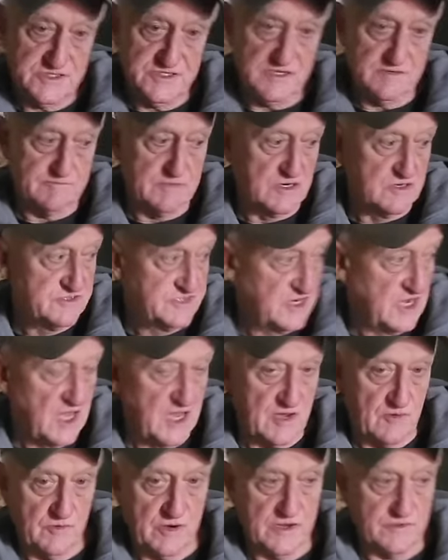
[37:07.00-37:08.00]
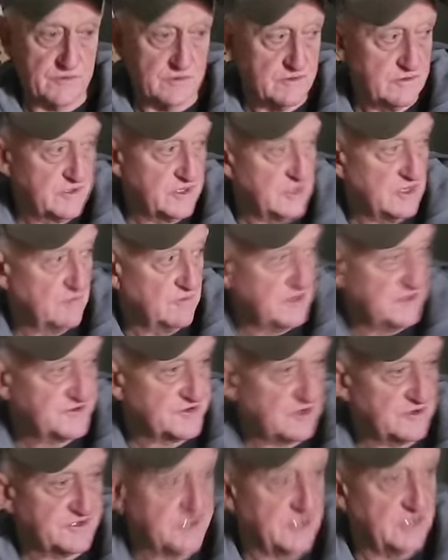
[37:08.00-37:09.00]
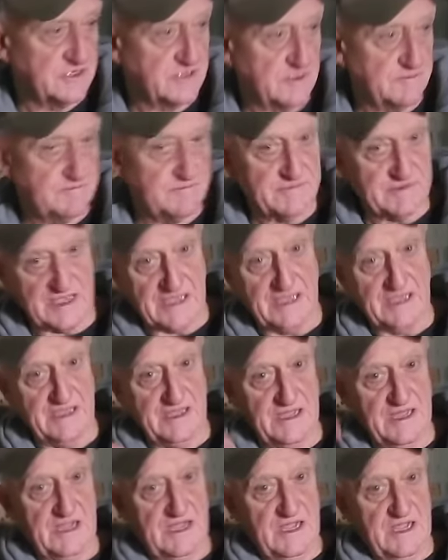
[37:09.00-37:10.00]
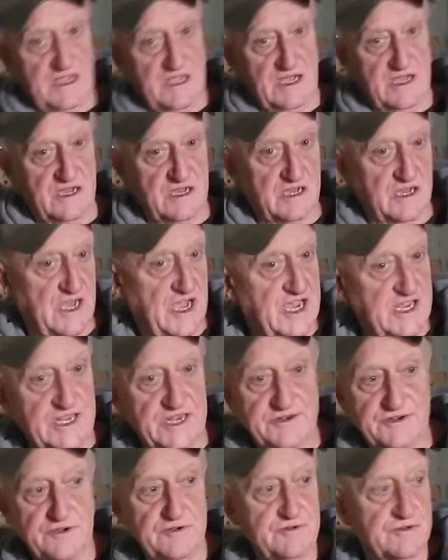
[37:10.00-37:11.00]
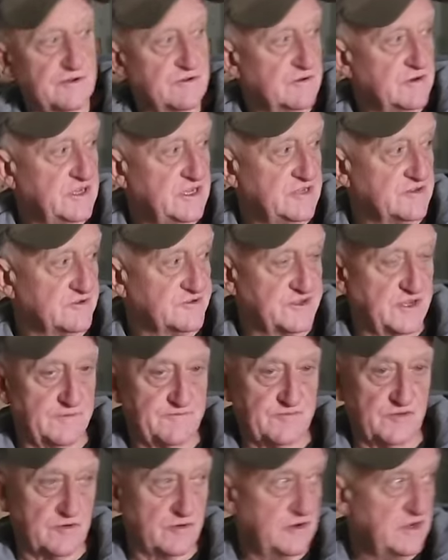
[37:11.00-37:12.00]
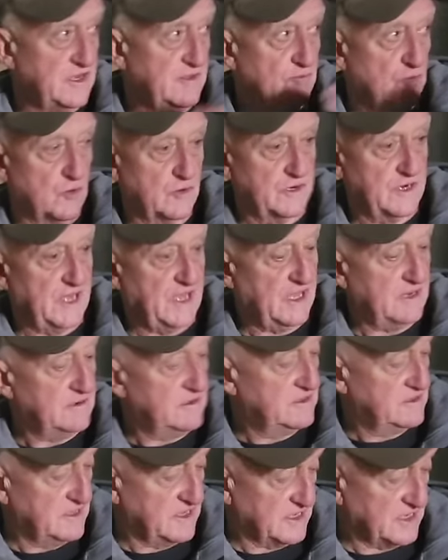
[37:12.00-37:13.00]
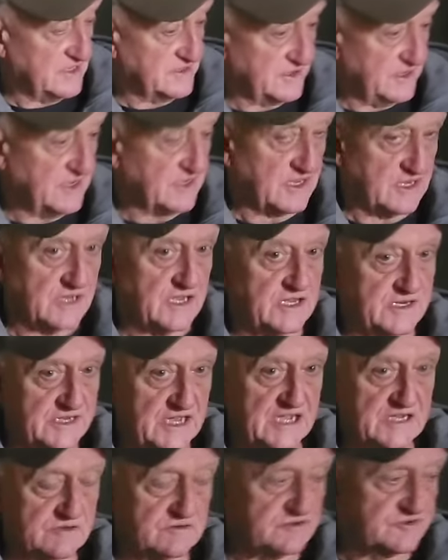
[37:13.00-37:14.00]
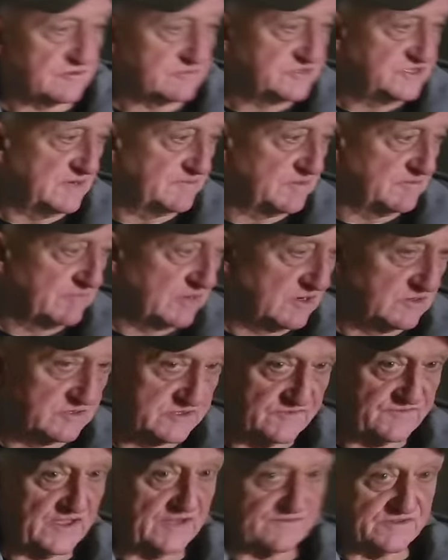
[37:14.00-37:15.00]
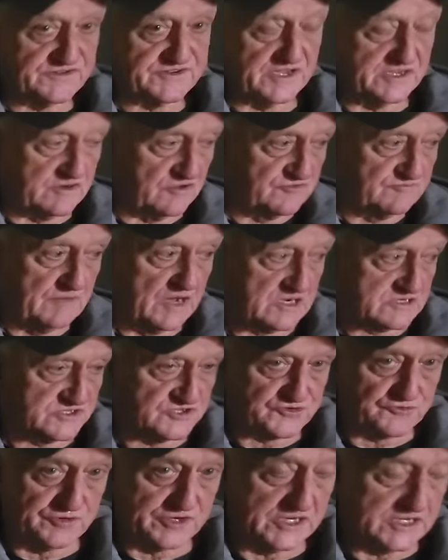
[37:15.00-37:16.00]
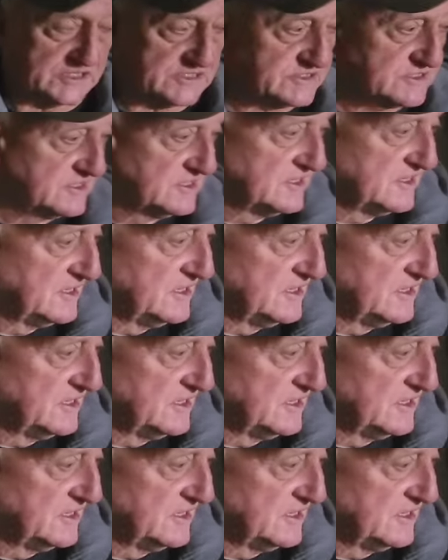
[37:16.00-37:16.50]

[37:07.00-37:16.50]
ship birds in hot weather. You know, when it starts getting up 82 degrees or something, or any more than that, it can get dangerous on shipping birds if they have to stand on the boxes 3 days.